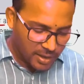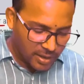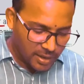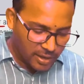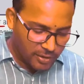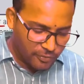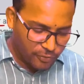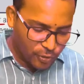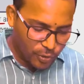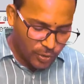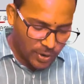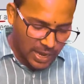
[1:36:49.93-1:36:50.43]

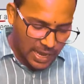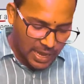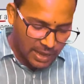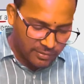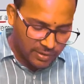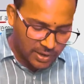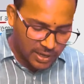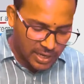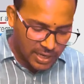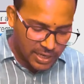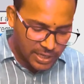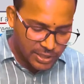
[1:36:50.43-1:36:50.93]
if you have
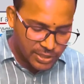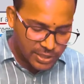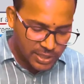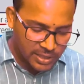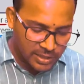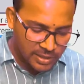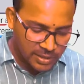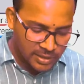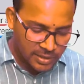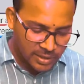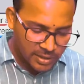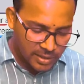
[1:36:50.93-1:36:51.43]
a
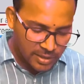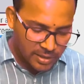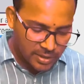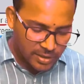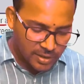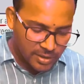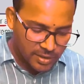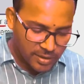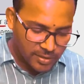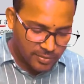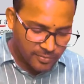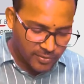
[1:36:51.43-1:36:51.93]
lesion
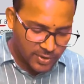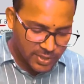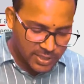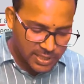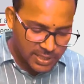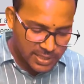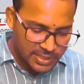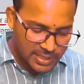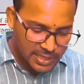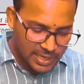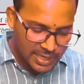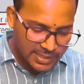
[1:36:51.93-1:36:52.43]
which
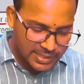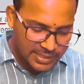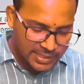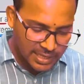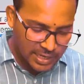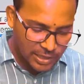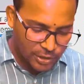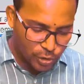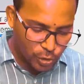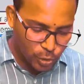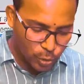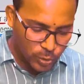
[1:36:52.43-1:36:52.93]
is less
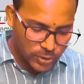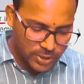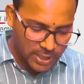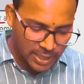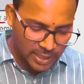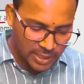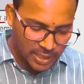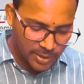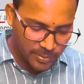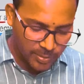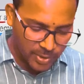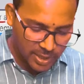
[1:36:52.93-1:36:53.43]
than 2
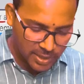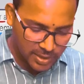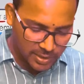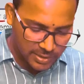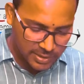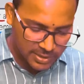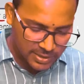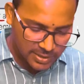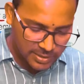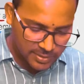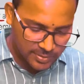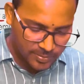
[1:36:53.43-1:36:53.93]

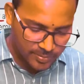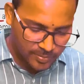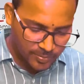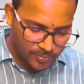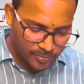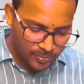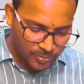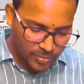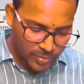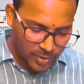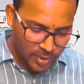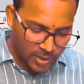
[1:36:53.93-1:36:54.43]
centimeters
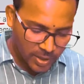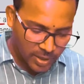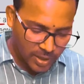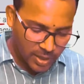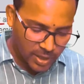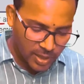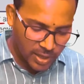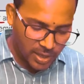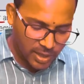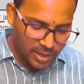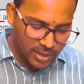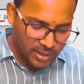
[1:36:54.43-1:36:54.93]

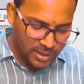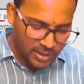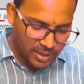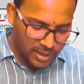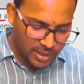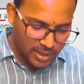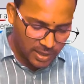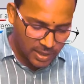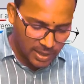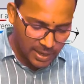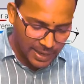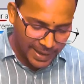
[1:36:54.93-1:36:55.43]
in
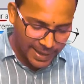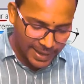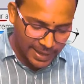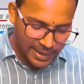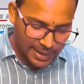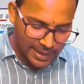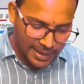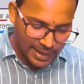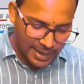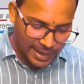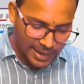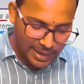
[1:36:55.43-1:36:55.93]
the
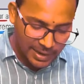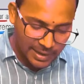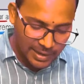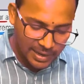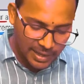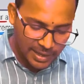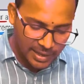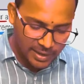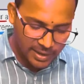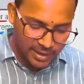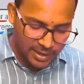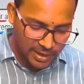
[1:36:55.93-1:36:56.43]
L
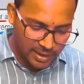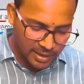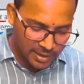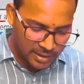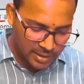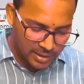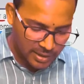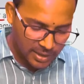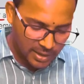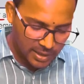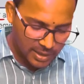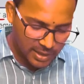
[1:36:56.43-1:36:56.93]
area,
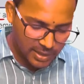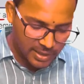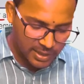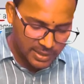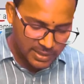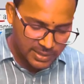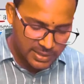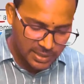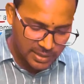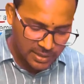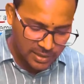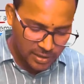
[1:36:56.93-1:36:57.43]
it
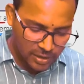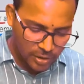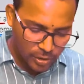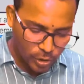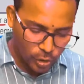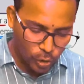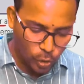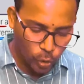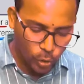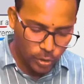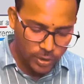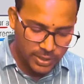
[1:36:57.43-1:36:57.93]
is a
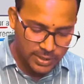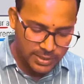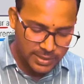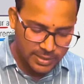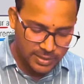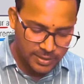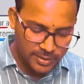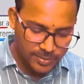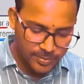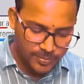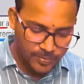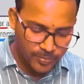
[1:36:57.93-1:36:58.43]
low
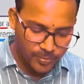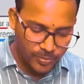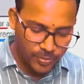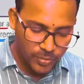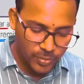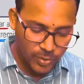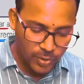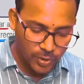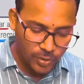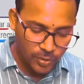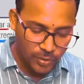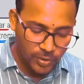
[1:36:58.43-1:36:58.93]
risk.
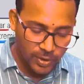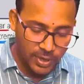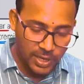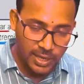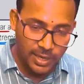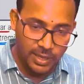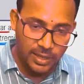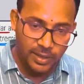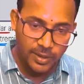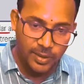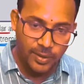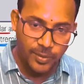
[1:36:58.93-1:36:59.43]

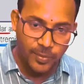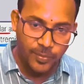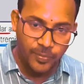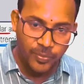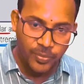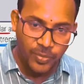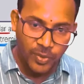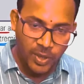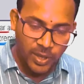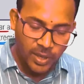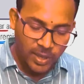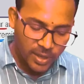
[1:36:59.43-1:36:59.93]
Okay,
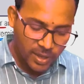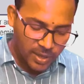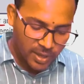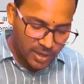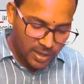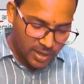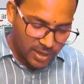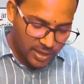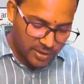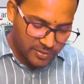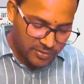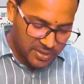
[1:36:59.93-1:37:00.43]

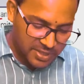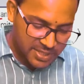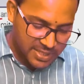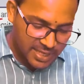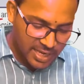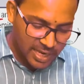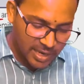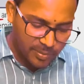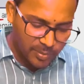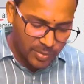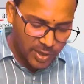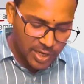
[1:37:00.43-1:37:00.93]
is the
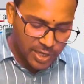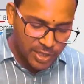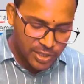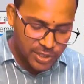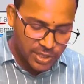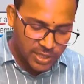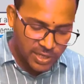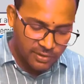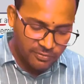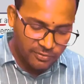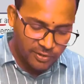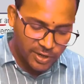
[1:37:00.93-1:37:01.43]
same
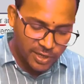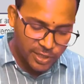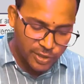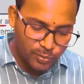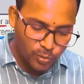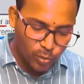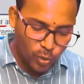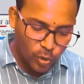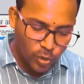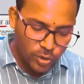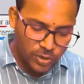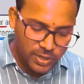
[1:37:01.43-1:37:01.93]
lesion, if it is
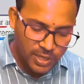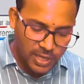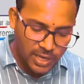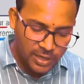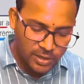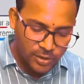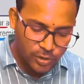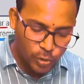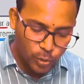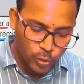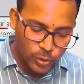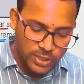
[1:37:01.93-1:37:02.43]
more
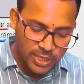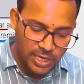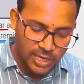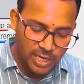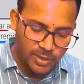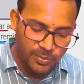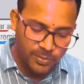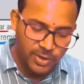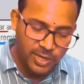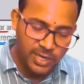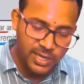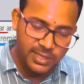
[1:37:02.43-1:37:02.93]
than 2
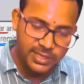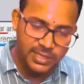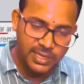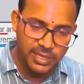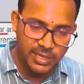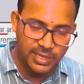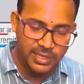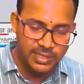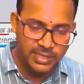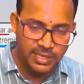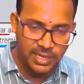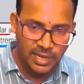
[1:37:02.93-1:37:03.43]
centimeters, it
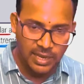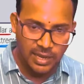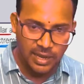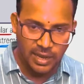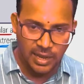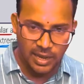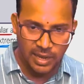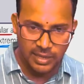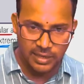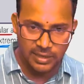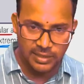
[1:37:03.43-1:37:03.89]
is high